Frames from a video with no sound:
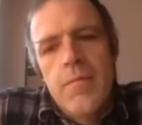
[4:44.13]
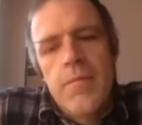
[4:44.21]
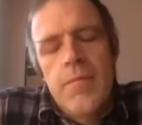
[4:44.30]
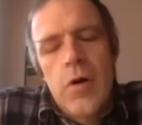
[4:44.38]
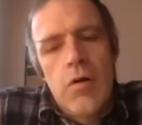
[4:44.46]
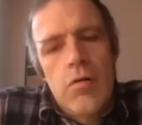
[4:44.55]

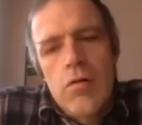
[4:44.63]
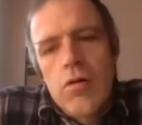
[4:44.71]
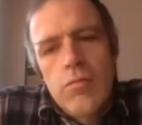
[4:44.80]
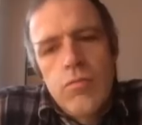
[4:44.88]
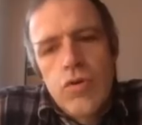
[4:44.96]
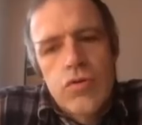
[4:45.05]

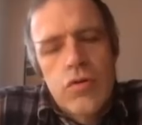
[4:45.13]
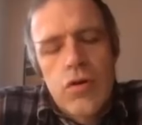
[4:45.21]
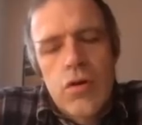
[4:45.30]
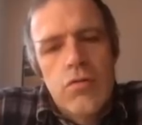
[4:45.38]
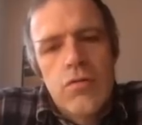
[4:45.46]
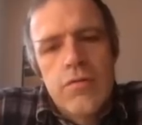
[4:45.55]
almost
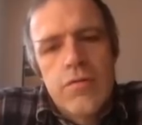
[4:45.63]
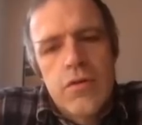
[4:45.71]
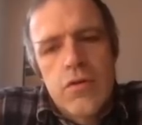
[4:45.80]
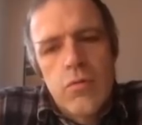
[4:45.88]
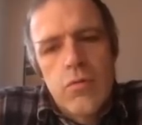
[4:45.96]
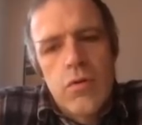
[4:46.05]
all over
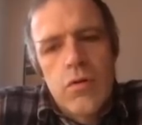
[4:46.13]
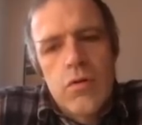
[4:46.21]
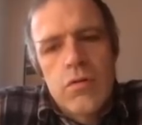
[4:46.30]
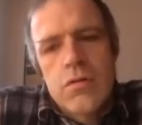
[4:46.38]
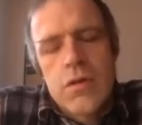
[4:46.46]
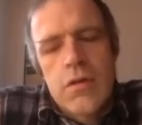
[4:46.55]
the
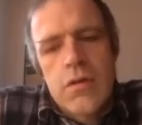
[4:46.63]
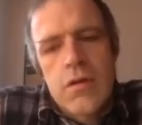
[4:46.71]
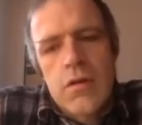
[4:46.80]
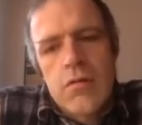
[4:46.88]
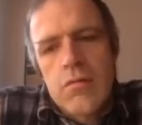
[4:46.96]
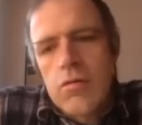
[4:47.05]
world,
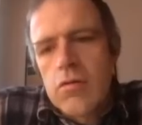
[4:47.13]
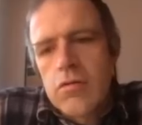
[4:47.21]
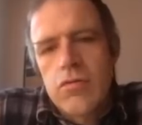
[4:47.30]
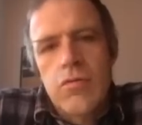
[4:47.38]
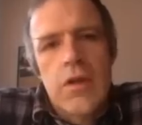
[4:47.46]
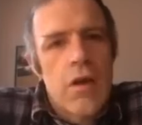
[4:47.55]
and
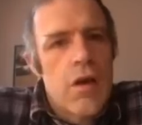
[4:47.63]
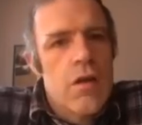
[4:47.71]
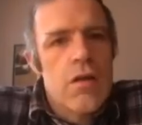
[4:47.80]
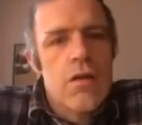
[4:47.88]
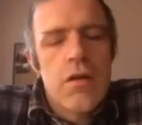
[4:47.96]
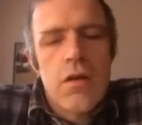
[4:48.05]
also in
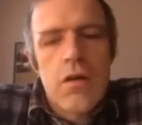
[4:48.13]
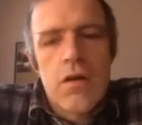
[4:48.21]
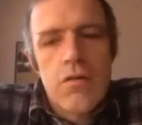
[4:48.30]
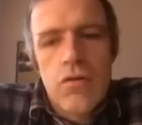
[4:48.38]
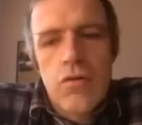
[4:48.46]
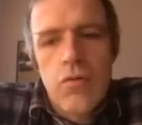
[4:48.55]
Canada, in
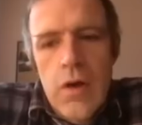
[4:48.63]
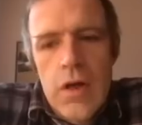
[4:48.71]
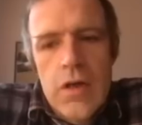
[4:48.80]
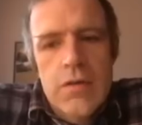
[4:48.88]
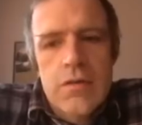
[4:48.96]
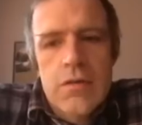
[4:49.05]
the
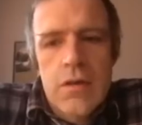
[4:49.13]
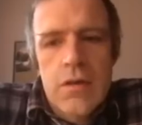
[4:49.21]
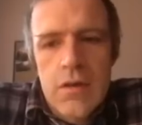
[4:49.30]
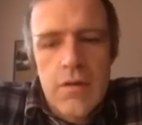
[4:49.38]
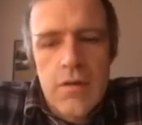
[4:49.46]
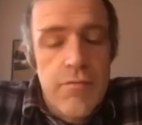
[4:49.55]
US,
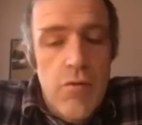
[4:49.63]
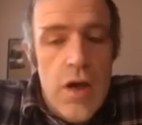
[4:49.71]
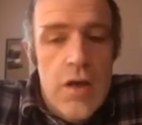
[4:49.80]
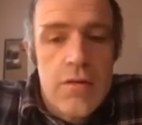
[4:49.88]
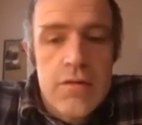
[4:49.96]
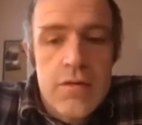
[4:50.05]
in
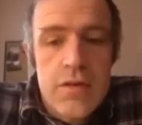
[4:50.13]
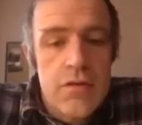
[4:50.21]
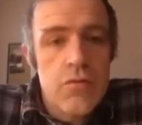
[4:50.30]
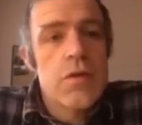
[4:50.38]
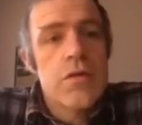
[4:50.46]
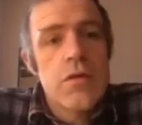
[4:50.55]
France, in
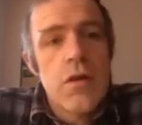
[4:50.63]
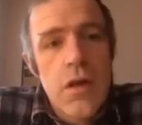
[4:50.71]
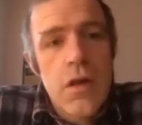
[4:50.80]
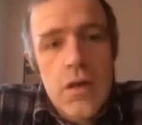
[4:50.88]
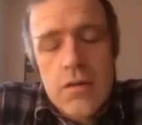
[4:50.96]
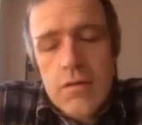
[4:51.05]

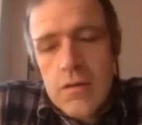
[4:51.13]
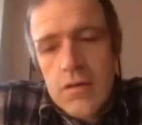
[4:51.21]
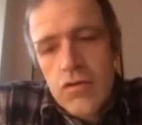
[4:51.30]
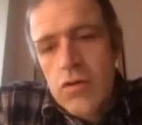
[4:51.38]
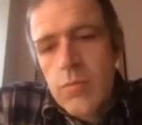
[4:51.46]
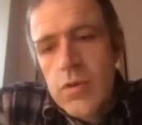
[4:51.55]
Switzerland, in
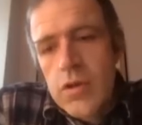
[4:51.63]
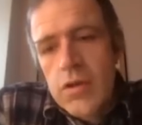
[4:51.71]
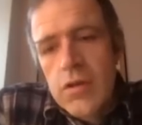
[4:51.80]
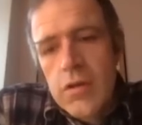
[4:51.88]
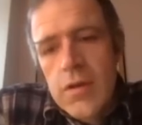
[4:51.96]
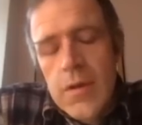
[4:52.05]
Germany,